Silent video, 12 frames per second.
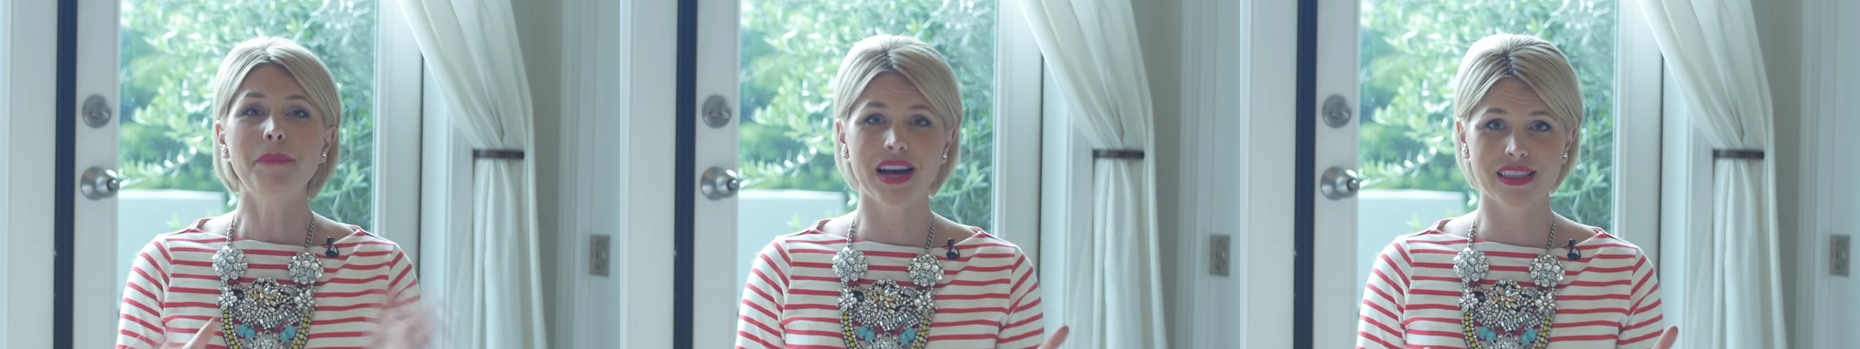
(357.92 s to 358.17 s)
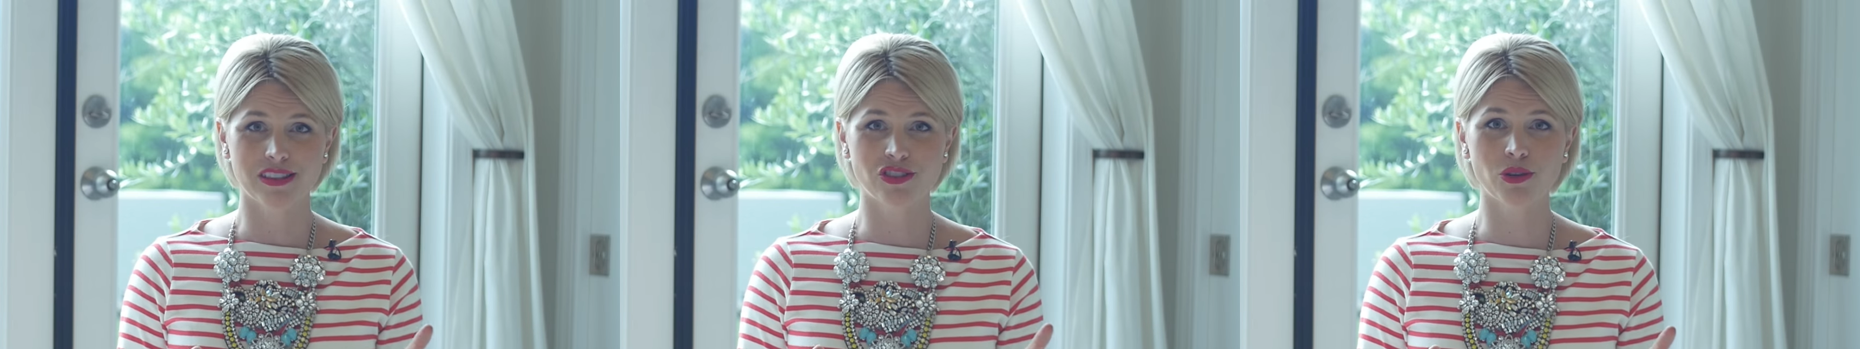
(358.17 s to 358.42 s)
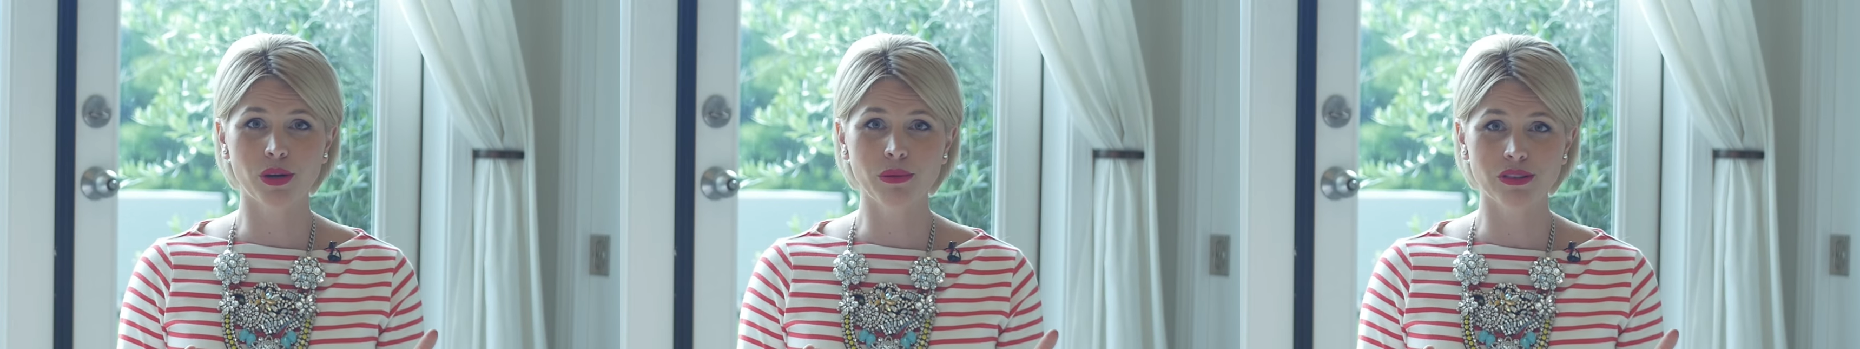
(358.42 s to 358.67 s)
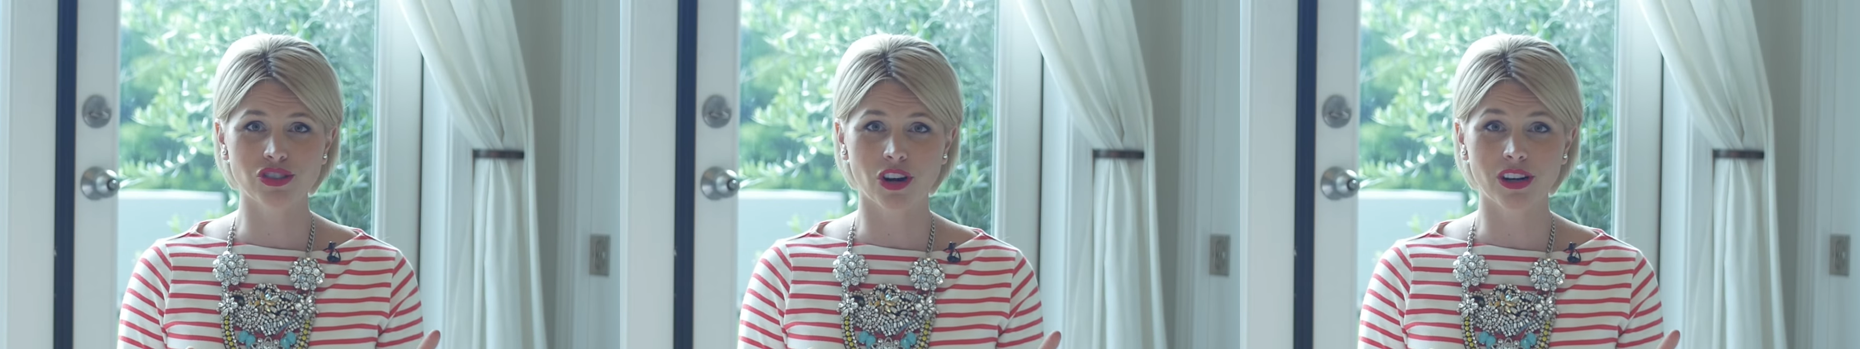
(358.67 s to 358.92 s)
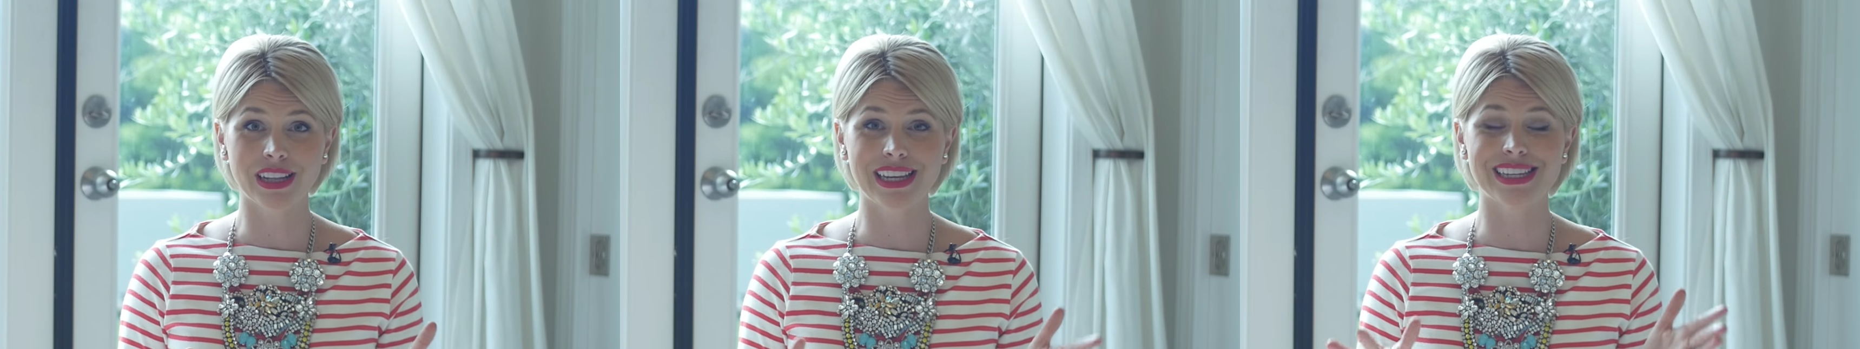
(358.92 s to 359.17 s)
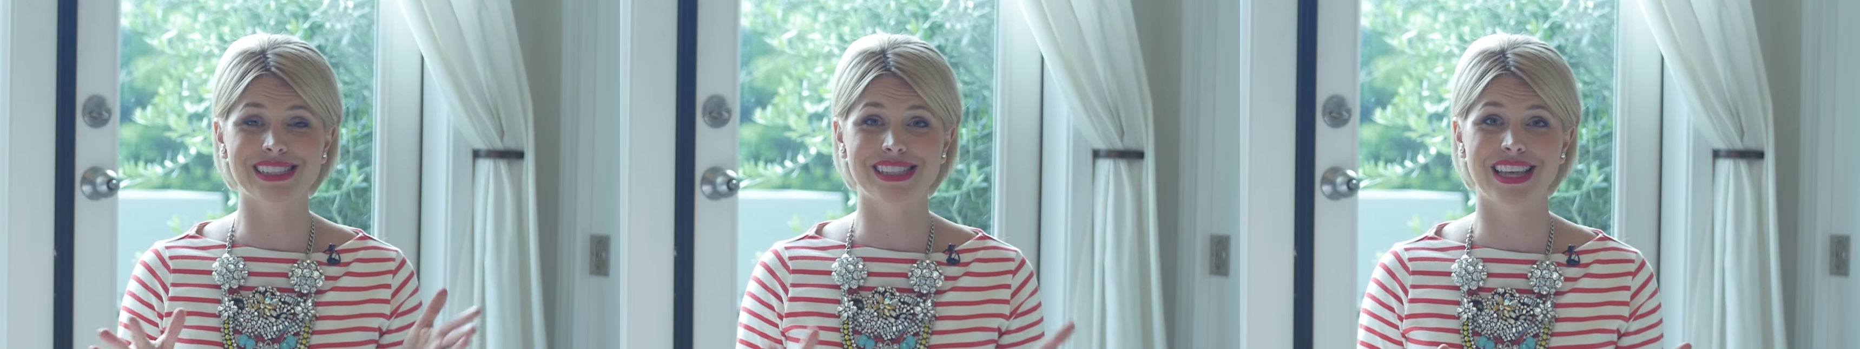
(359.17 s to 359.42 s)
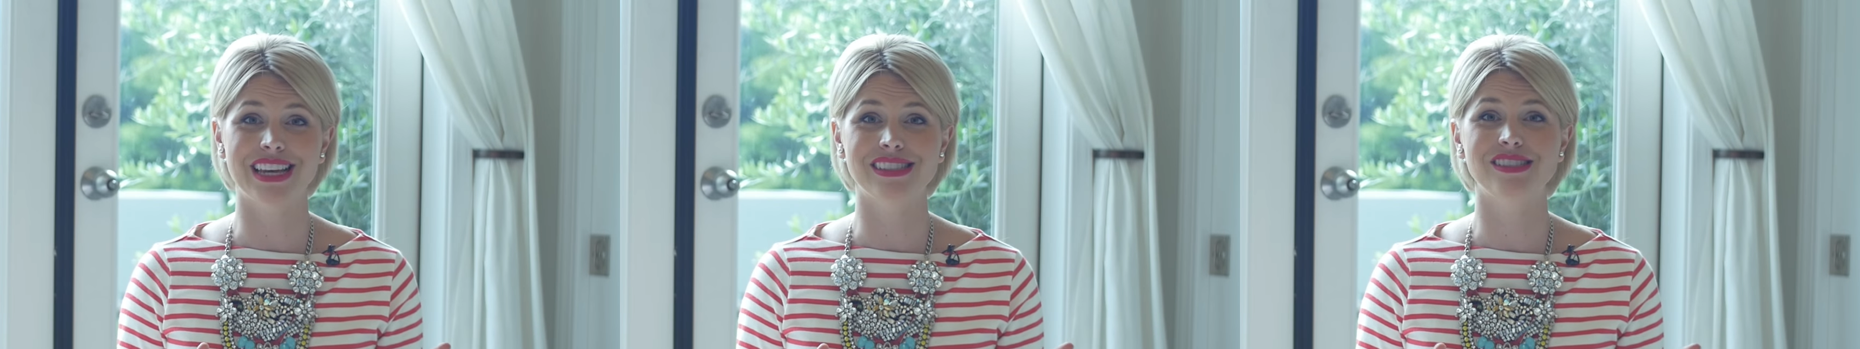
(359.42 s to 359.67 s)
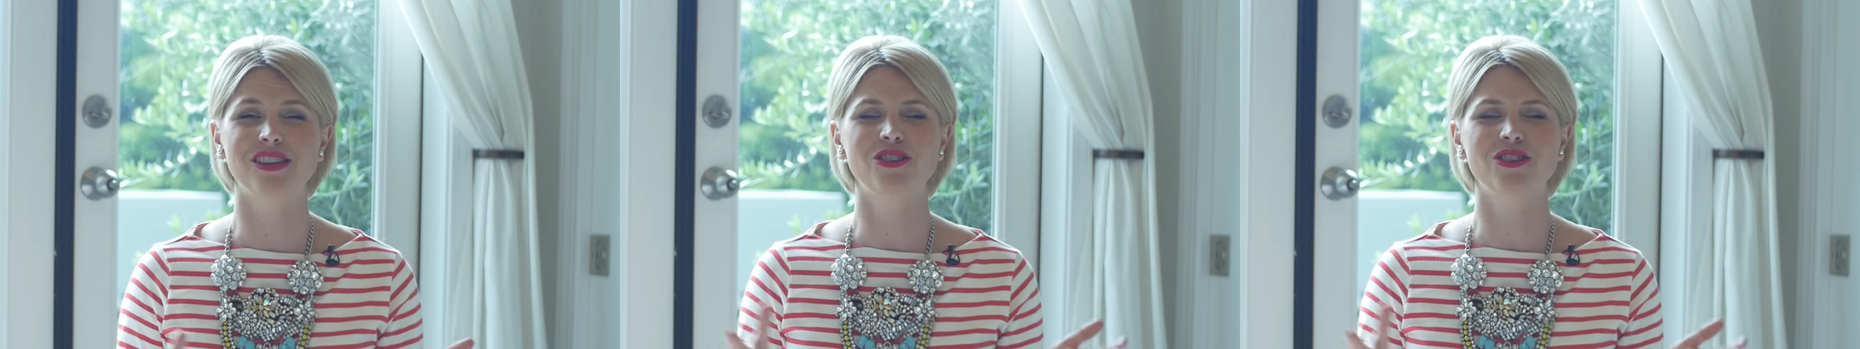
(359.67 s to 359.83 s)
But the story with Charlie is this.